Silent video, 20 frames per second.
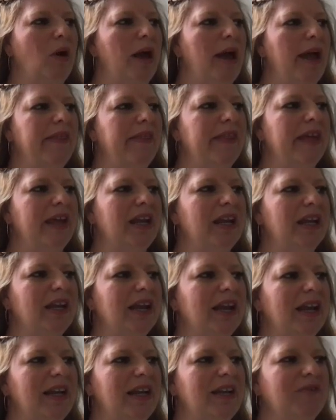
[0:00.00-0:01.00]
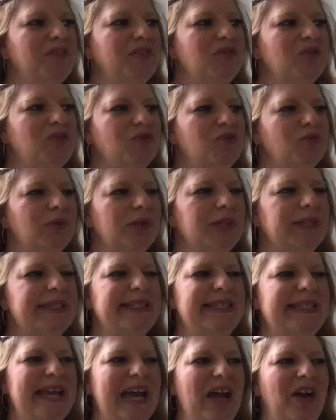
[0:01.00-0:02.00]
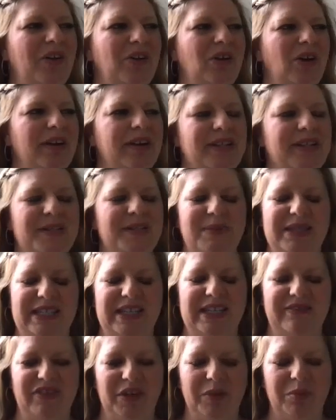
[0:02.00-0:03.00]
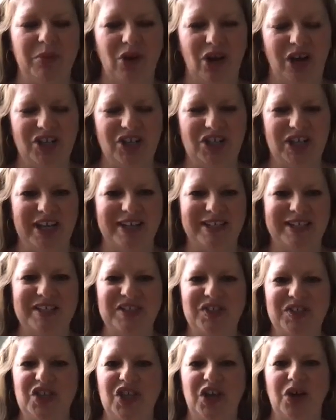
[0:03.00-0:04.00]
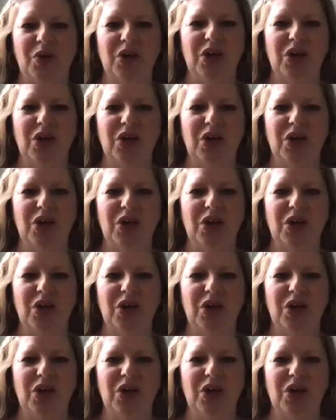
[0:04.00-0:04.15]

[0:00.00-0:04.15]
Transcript: And then it kind of drills down on a specific project. So,